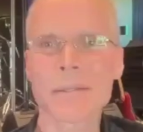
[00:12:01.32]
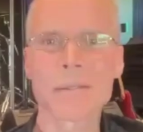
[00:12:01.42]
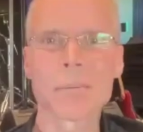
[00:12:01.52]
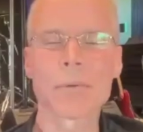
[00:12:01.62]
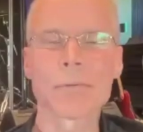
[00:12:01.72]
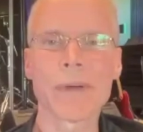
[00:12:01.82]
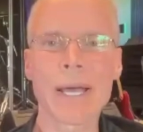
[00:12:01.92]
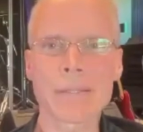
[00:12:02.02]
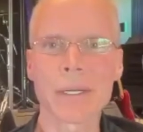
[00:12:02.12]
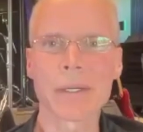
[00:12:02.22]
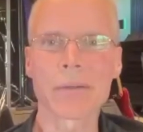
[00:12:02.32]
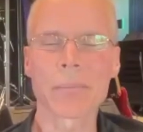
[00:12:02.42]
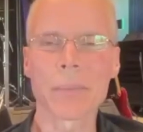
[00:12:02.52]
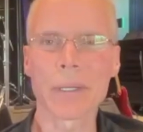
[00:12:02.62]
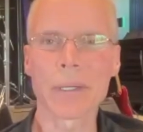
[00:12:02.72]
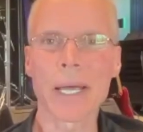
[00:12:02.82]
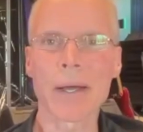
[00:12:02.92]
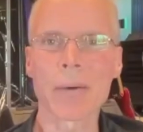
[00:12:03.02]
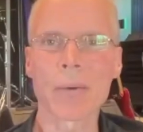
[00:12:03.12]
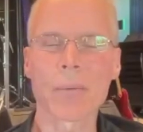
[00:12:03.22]
is super fascinating to me, and
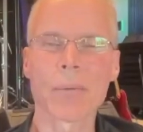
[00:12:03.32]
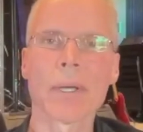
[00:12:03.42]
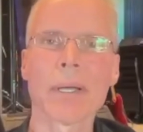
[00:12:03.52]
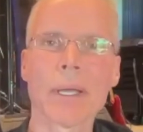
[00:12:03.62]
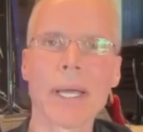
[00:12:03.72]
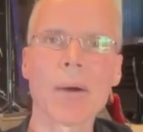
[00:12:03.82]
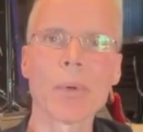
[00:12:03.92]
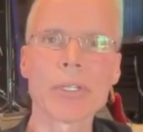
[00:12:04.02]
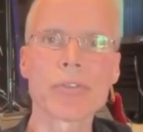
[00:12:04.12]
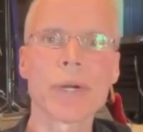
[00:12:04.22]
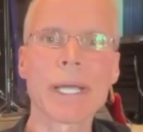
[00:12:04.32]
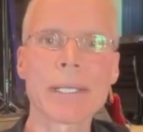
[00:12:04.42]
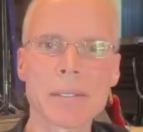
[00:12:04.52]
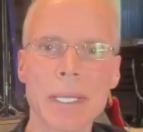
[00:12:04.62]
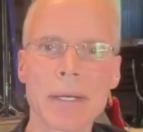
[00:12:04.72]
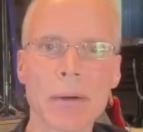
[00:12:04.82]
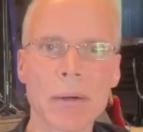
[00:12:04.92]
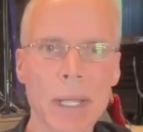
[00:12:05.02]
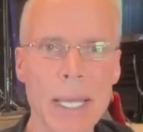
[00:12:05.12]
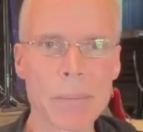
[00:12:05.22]
how how we translate our
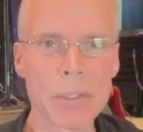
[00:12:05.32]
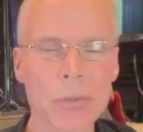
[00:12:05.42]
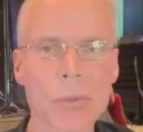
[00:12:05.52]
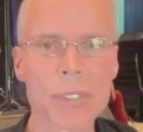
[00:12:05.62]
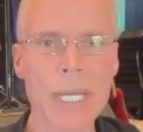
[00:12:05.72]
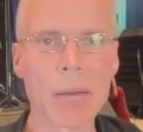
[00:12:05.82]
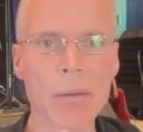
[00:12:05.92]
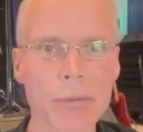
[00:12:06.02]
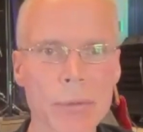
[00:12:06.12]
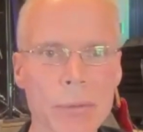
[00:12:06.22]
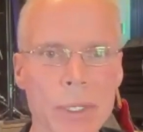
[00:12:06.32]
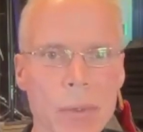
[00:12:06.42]
alignment tools out through the